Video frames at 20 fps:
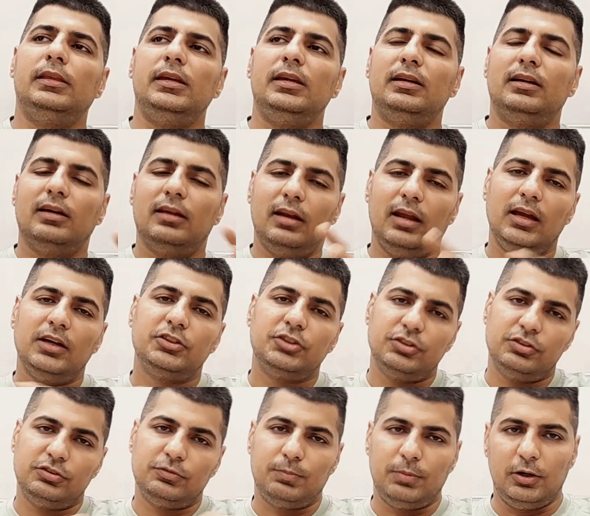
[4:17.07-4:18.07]
the
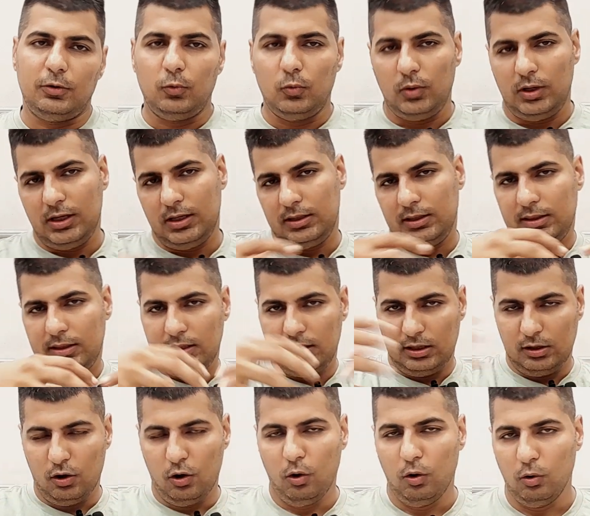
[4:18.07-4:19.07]
connections between
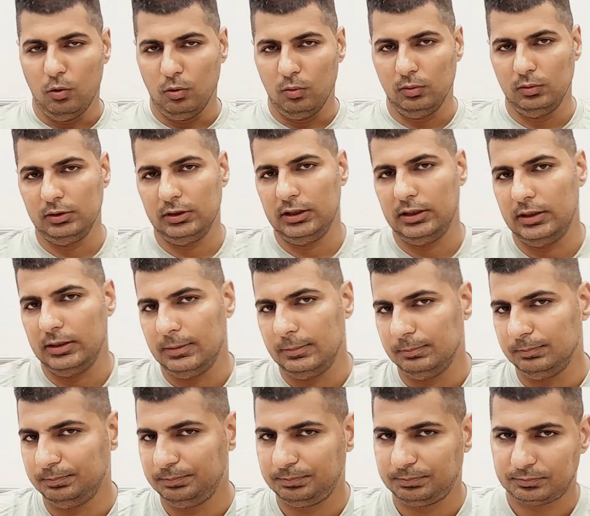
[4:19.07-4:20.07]
the whole
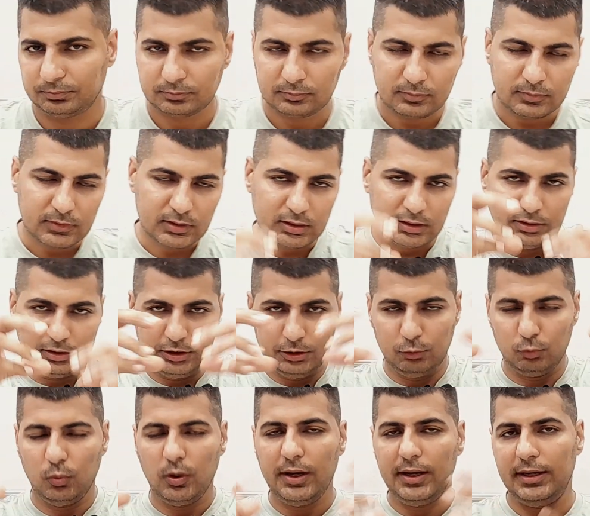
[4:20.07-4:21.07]

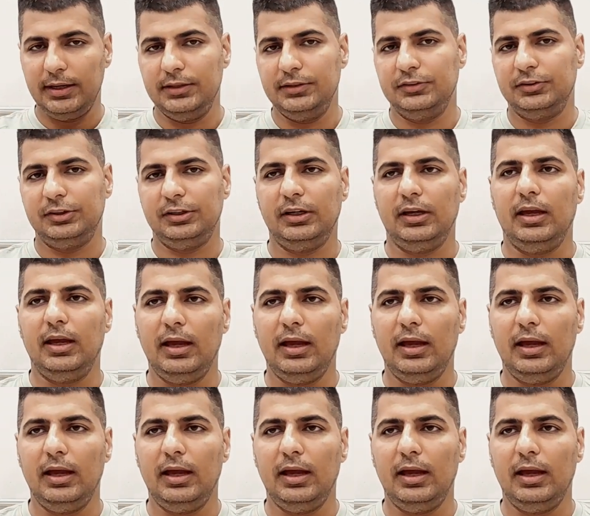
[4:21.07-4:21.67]
the vanes.